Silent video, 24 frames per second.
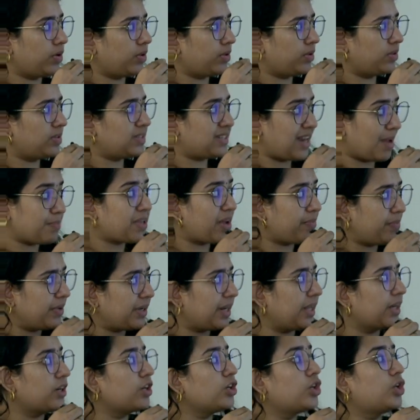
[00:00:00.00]
steps have been
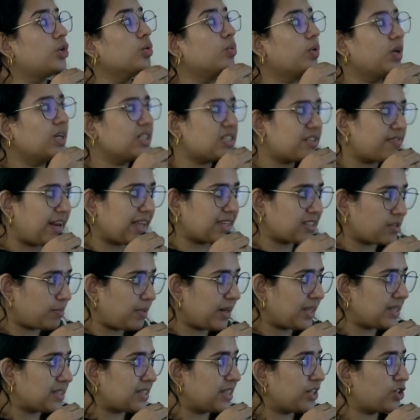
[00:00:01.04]
taken towards
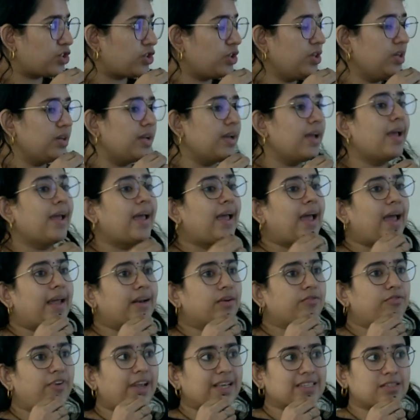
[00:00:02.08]
flexibilization,
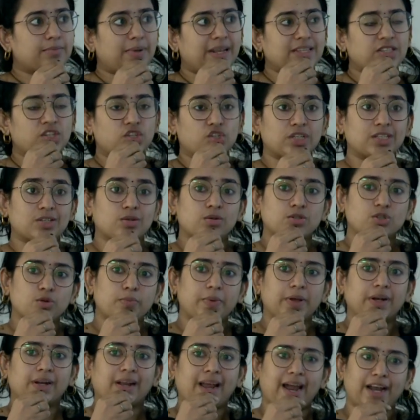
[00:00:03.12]
and flexibilization has also
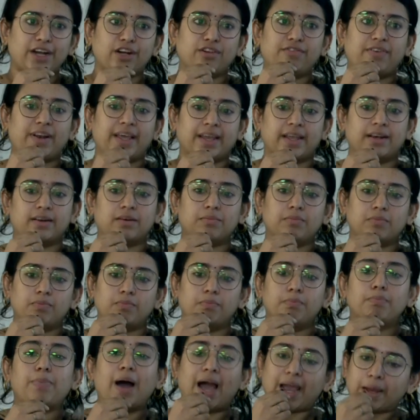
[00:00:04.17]
been kind of like a
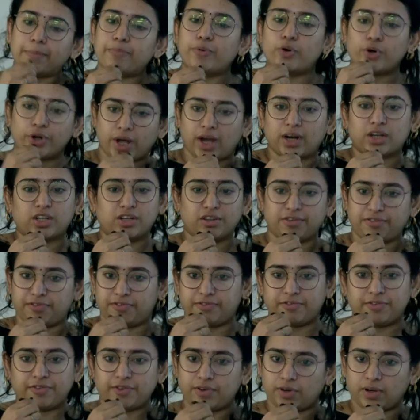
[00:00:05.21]
byproduct
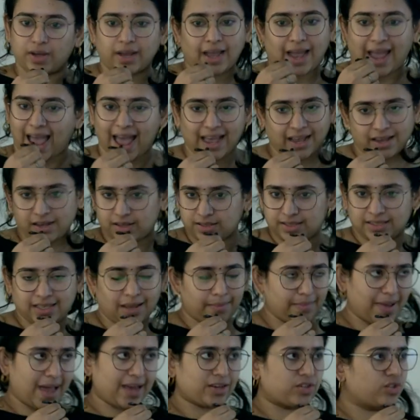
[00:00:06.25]
of
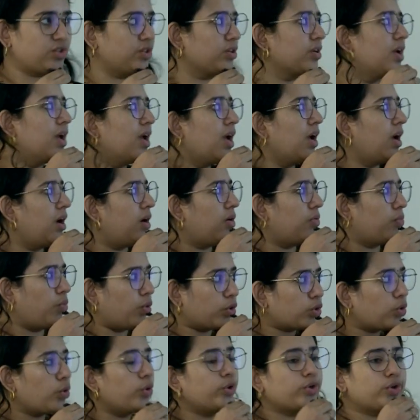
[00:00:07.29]
some action.
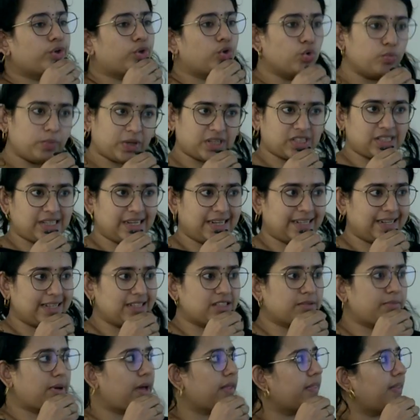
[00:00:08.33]
Won't go into too much details
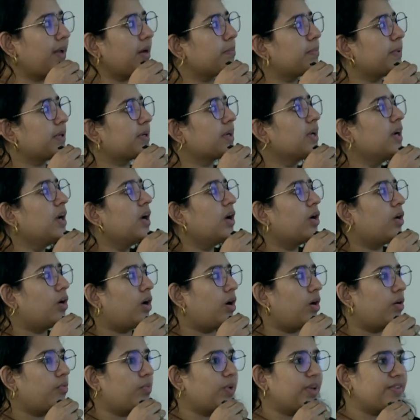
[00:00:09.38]
about that, but
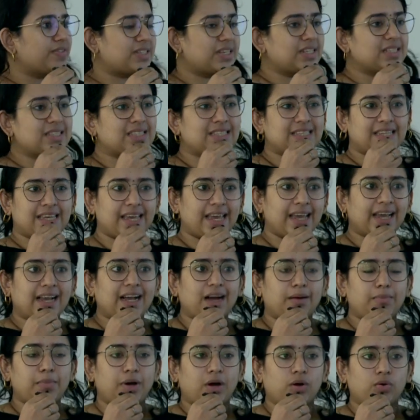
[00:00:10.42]
we've seen CA
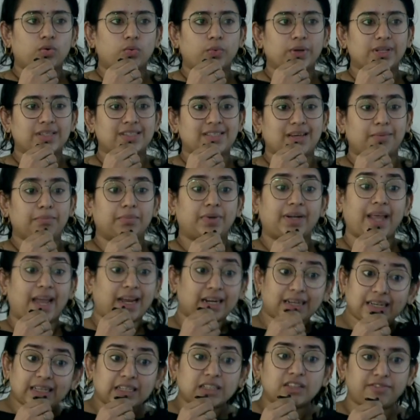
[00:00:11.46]
come out with some
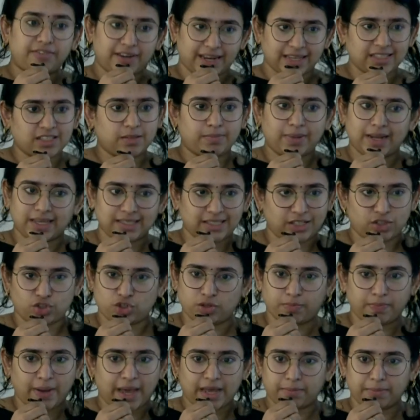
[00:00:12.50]
technical
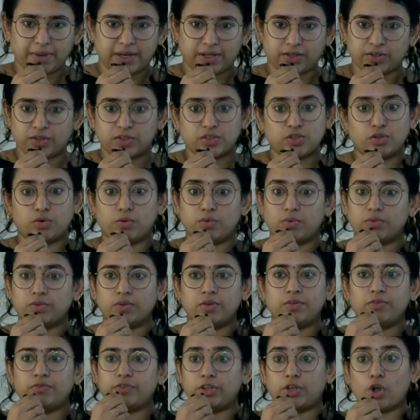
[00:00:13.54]
flexibilization parameters. So
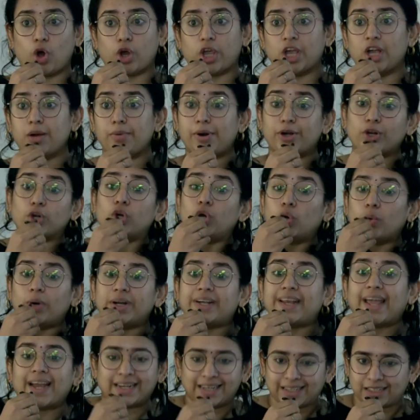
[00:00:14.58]
talking about a lower
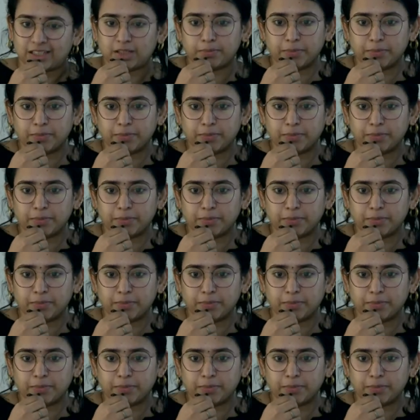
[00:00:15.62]
technical